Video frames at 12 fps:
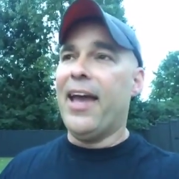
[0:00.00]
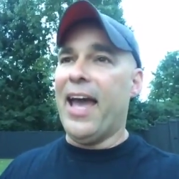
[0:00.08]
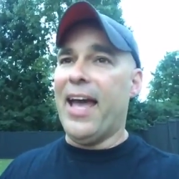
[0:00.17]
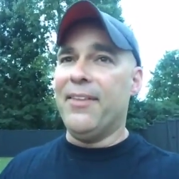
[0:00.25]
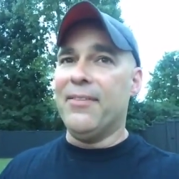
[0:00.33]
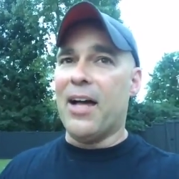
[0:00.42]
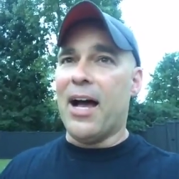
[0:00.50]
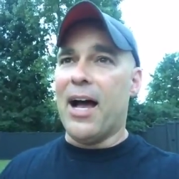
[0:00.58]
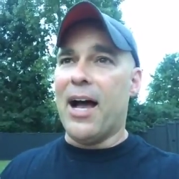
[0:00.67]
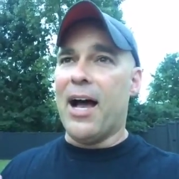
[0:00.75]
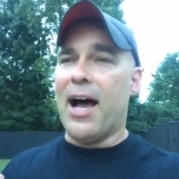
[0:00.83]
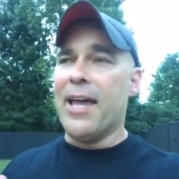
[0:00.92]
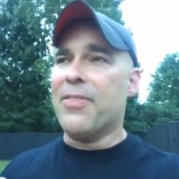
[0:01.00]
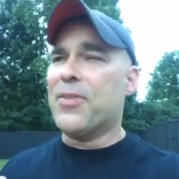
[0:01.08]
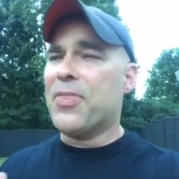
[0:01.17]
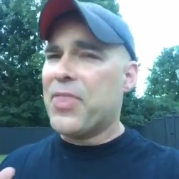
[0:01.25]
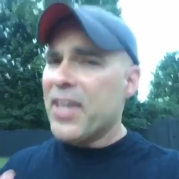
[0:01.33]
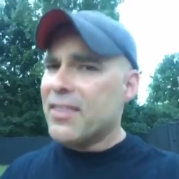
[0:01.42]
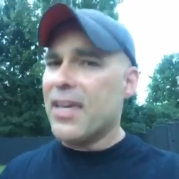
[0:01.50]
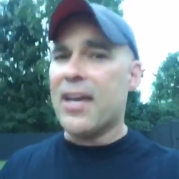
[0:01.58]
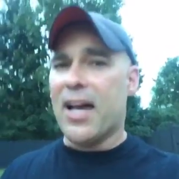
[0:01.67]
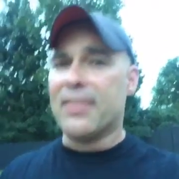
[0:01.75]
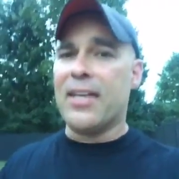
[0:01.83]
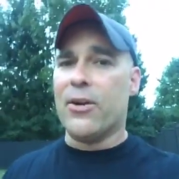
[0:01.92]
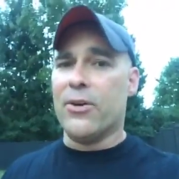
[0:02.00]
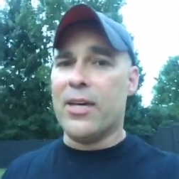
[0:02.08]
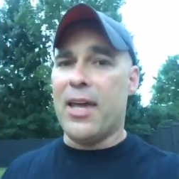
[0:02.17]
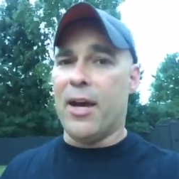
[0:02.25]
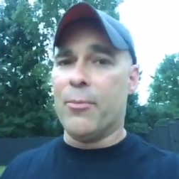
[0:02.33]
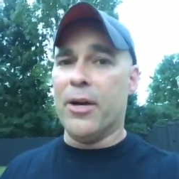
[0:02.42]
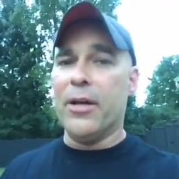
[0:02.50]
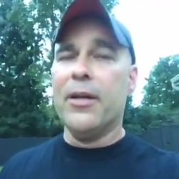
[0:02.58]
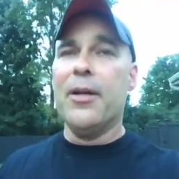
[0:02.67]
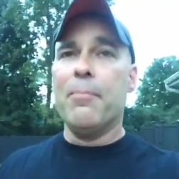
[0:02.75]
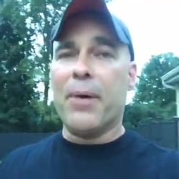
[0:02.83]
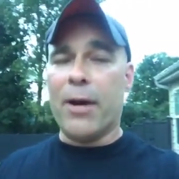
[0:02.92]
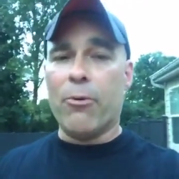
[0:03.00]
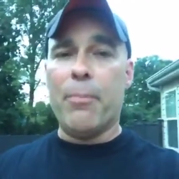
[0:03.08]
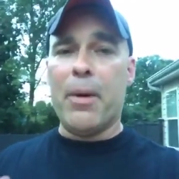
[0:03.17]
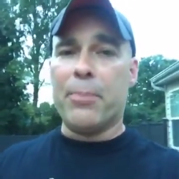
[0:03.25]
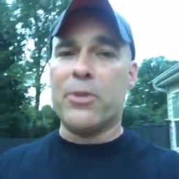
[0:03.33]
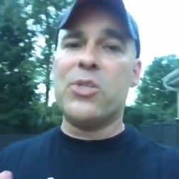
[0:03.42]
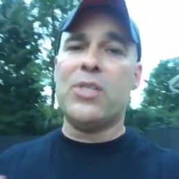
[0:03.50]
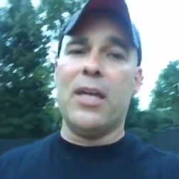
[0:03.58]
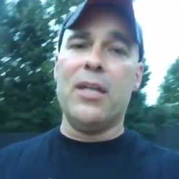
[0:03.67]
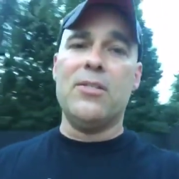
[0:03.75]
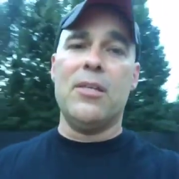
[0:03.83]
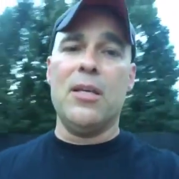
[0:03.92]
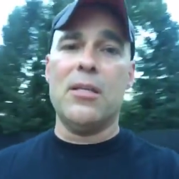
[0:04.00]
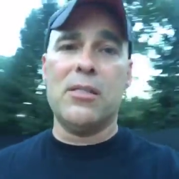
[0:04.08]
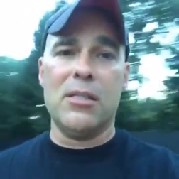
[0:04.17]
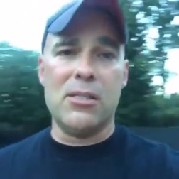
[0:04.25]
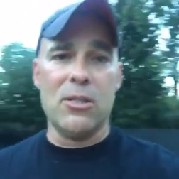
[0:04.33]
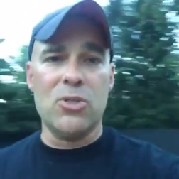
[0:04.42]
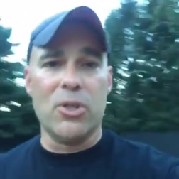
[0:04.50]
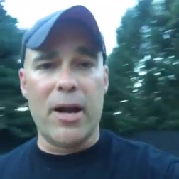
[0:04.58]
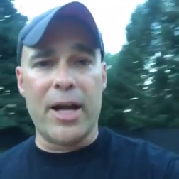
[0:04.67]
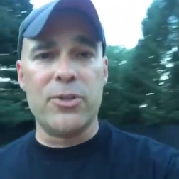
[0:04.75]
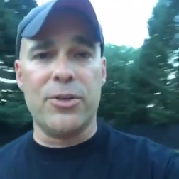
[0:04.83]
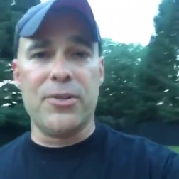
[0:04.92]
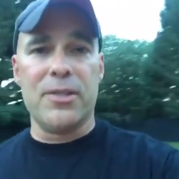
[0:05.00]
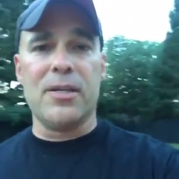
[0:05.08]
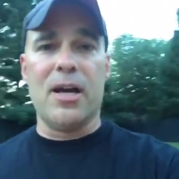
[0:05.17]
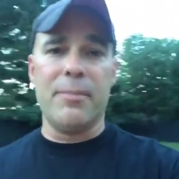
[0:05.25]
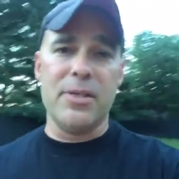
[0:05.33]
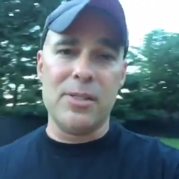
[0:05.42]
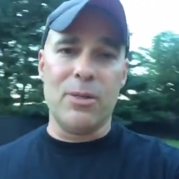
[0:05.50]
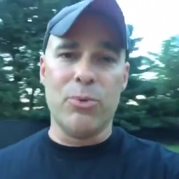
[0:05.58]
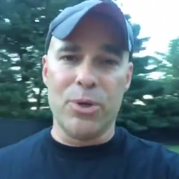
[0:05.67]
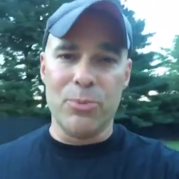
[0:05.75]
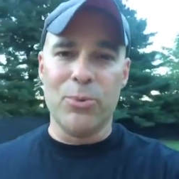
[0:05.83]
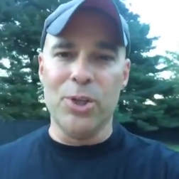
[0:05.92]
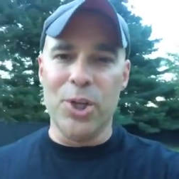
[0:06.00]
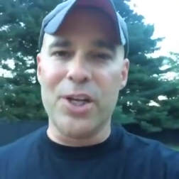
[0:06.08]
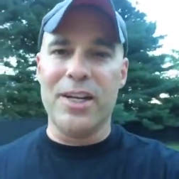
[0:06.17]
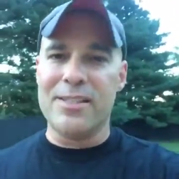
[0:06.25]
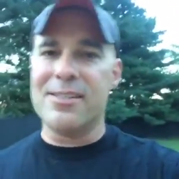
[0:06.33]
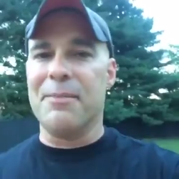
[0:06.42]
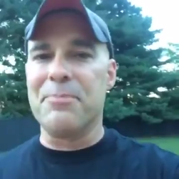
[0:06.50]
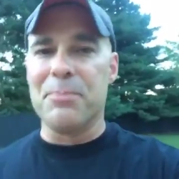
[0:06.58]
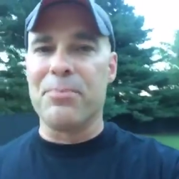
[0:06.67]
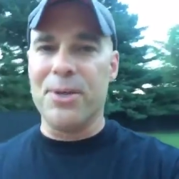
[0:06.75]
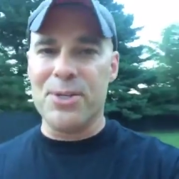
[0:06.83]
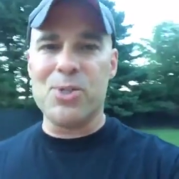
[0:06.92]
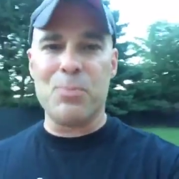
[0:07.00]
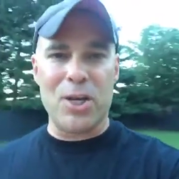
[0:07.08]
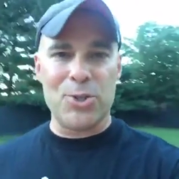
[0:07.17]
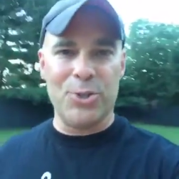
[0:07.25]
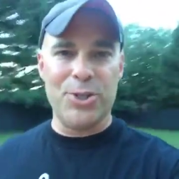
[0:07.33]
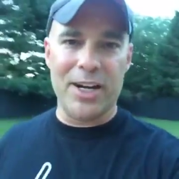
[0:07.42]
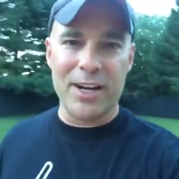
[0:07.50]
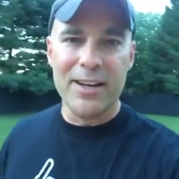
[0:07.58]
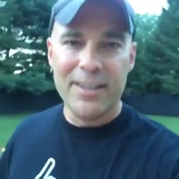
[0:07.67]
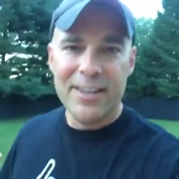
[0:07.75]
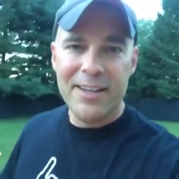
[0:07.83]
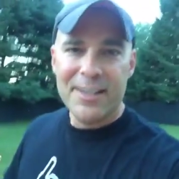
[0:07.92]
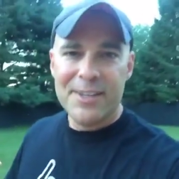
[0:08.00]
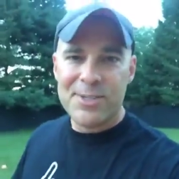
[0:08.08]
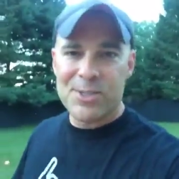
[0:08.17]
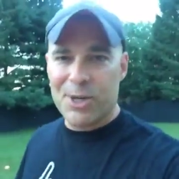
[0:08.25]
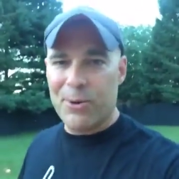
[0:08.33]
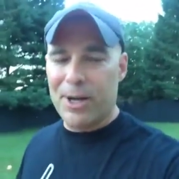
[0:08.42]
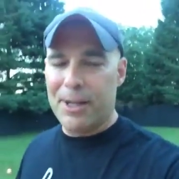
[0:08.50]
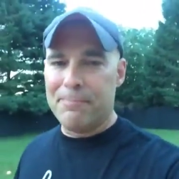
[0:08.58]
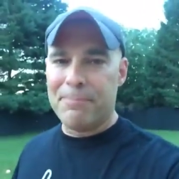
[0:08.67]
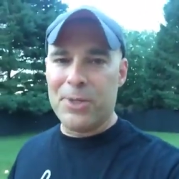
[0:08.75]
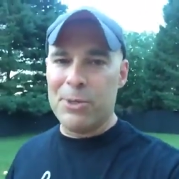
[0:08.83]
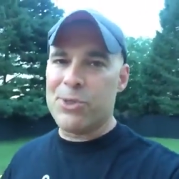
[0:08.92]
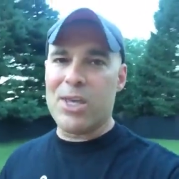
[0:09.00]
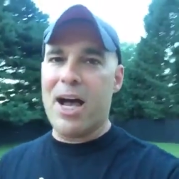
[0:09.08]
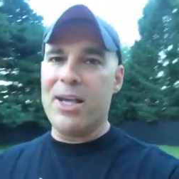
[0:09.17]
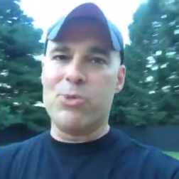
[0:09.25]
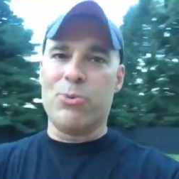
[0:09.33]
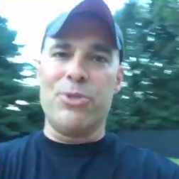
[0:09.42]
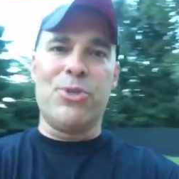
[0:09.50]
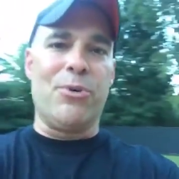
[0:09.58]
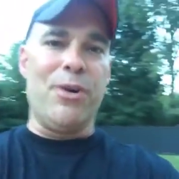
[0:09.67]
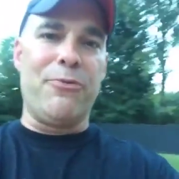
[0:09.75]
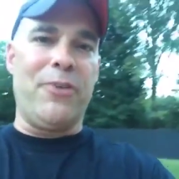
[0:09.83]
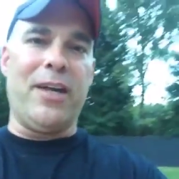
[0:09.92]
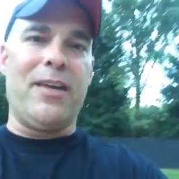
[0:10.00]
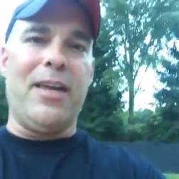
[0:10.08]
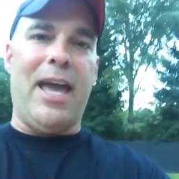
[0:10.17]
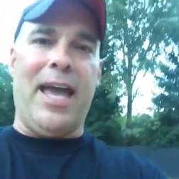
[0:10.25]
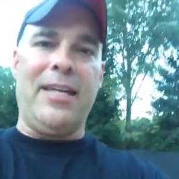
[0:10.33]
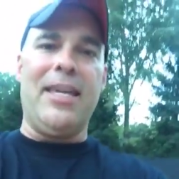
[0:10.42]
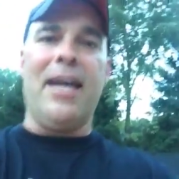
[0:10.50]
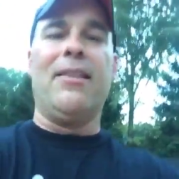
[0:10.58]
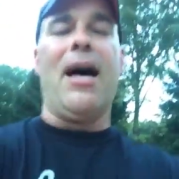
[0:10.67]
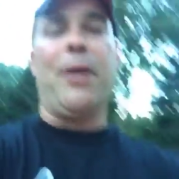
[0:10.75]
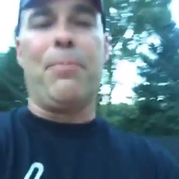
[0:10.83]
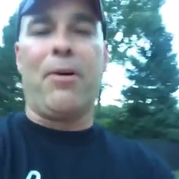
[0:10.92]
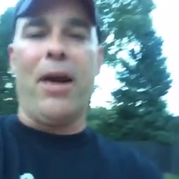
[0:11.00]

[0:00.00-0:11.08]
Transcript: And I think they got that on camera. But I remembered saying to the assistant director at the time, I said, we're looking at something pretty special here. So those guys were terrific. And yeah, a lot of